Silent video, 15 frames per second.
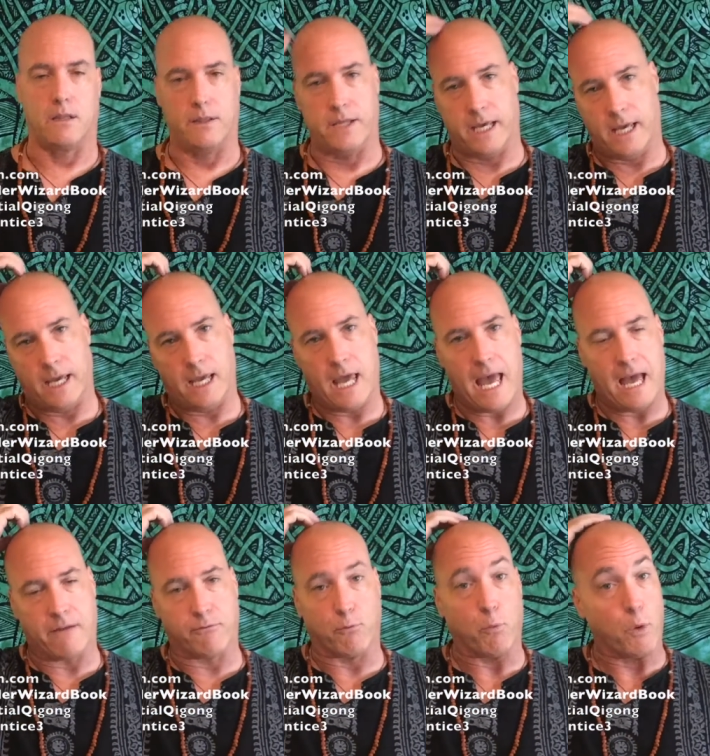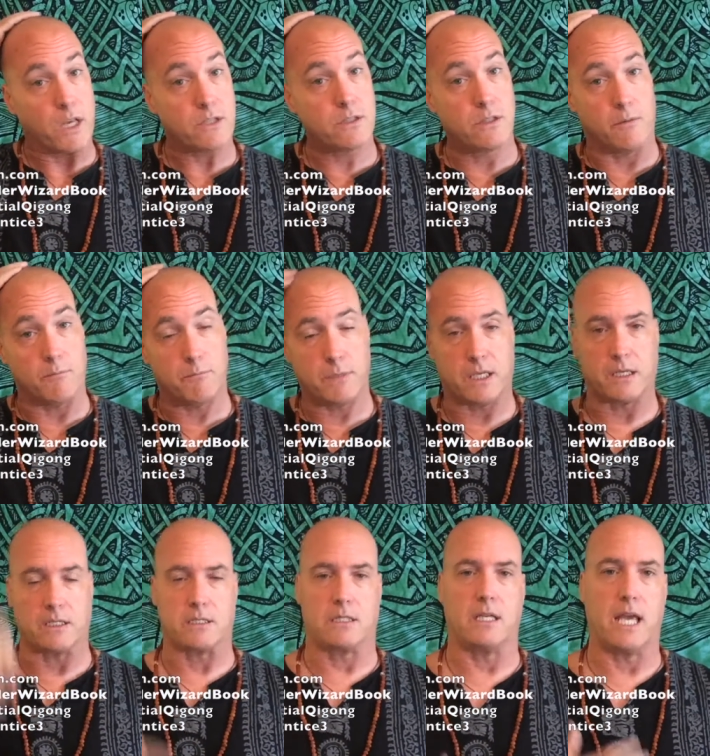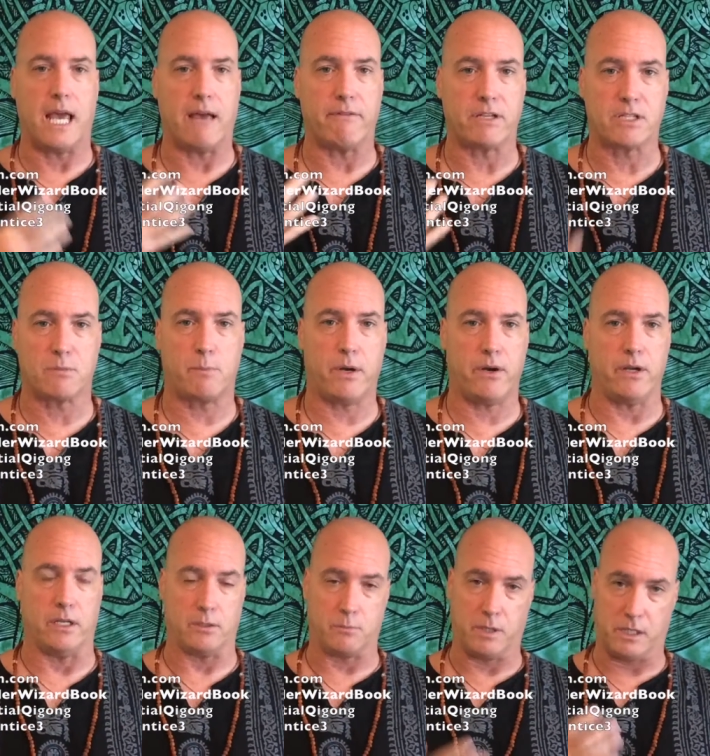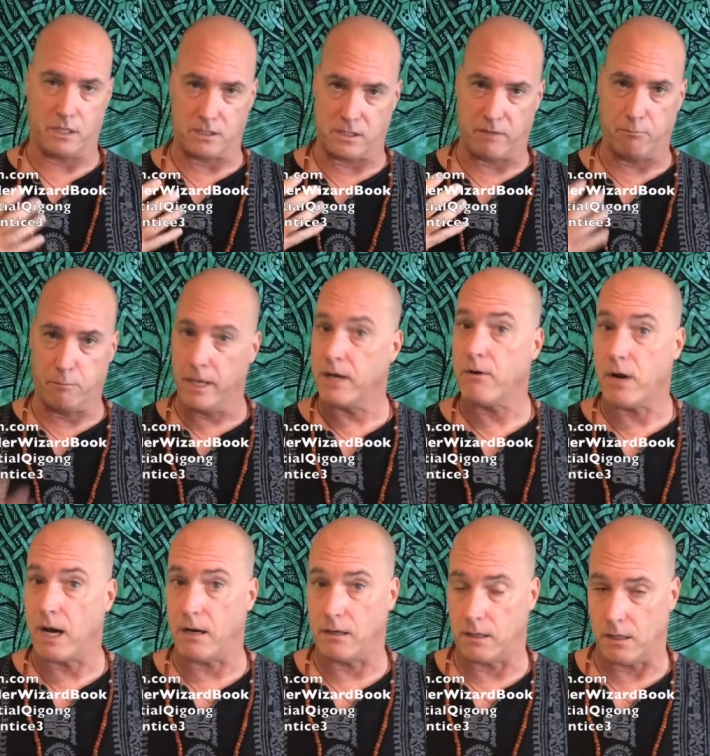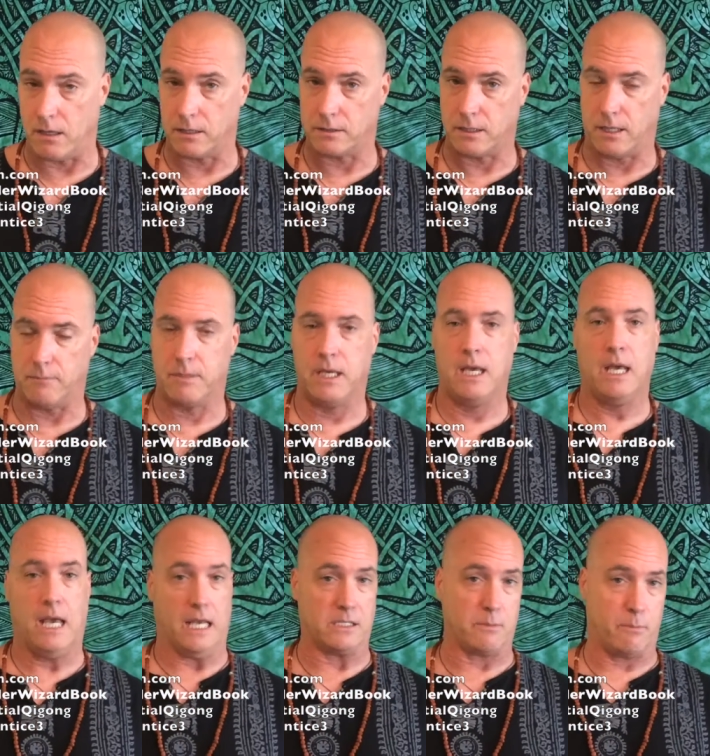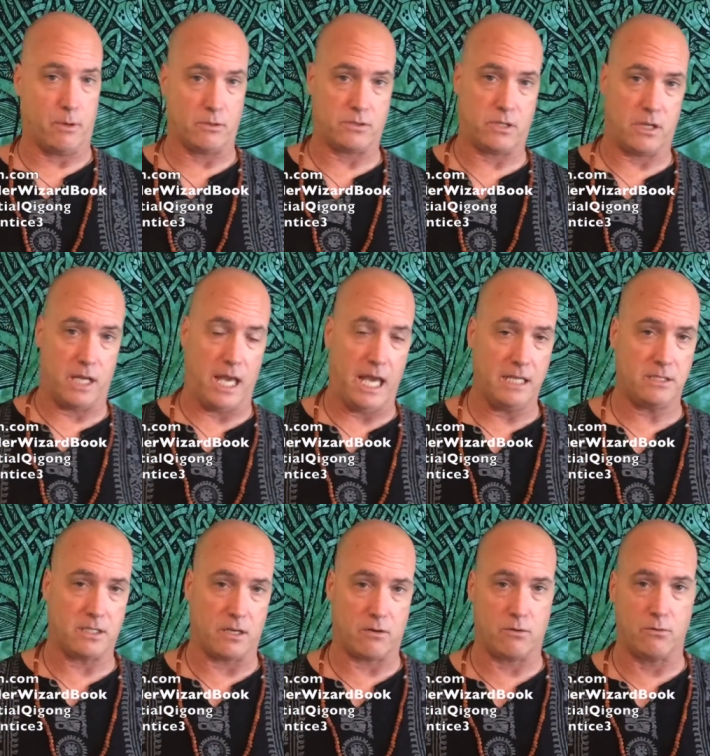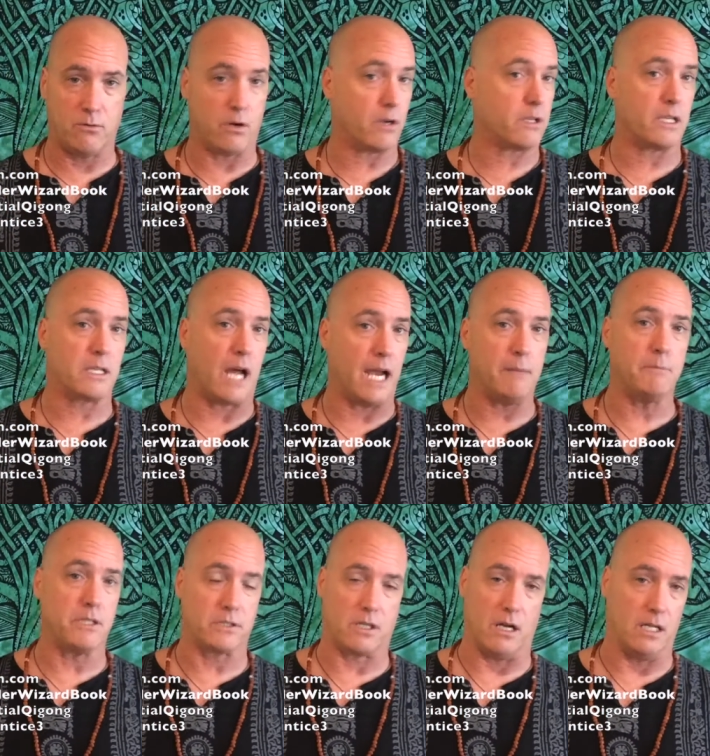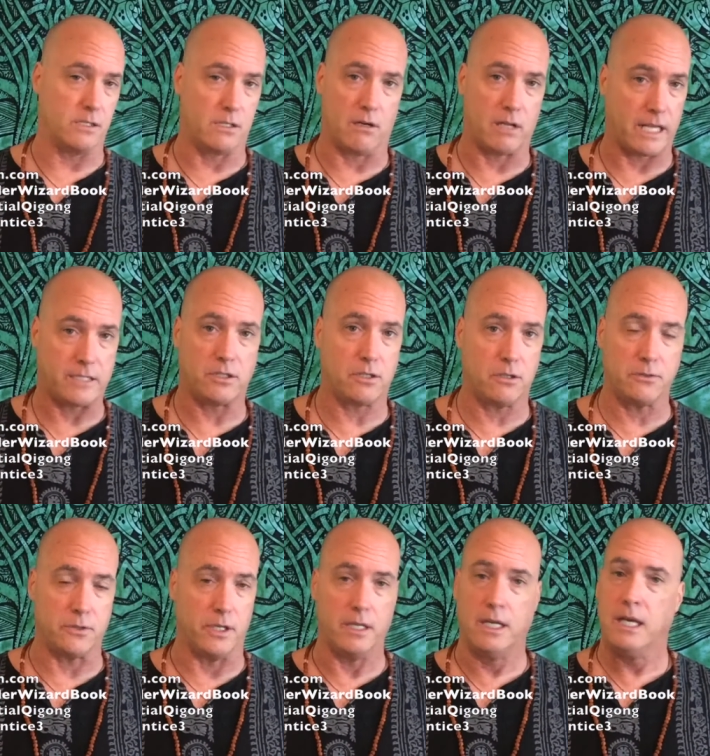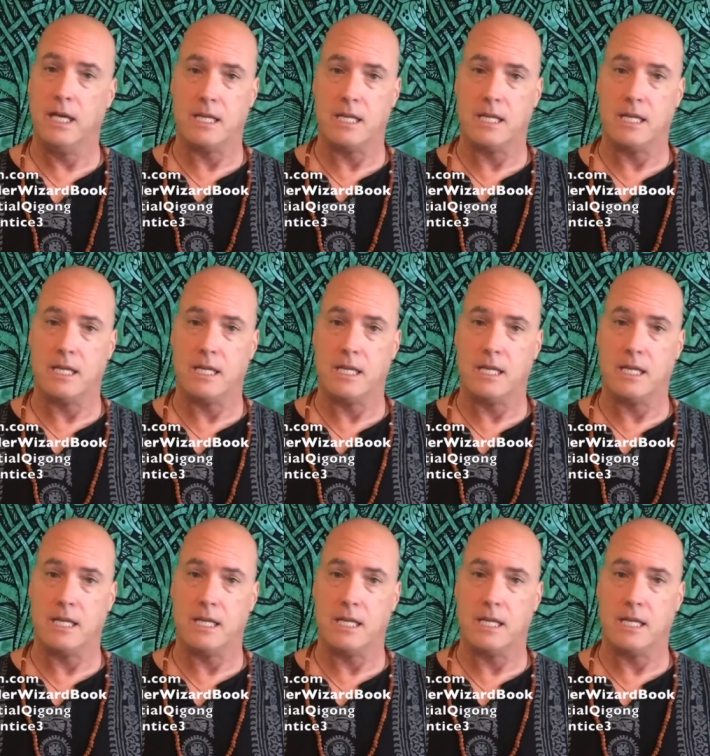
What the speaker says: They have wisdom because they have experience, because they've been around a long time, as opposed to the Aesir, who are the timeless gods. They're like children.